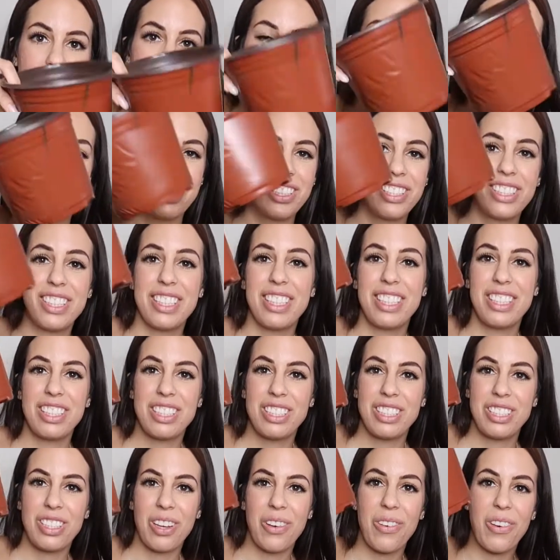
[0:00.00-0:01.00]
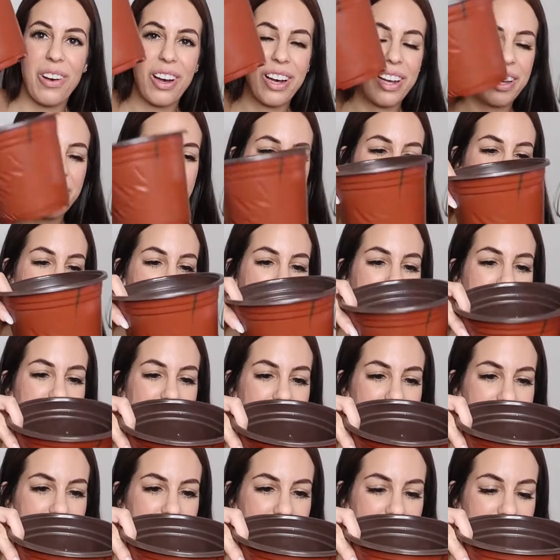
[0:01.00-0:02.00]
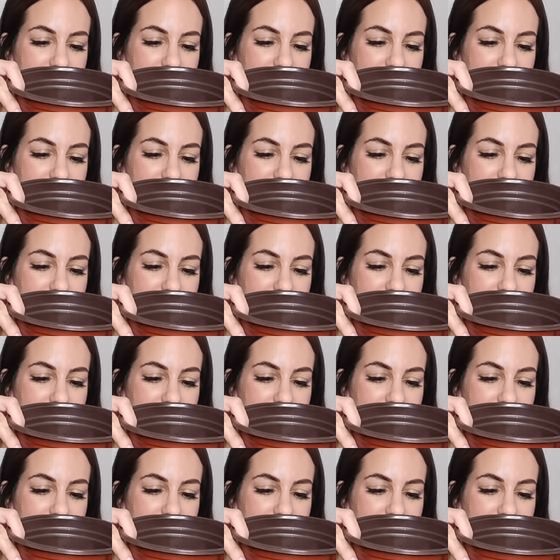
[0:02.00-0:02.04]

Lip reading: I just think it's so ugly,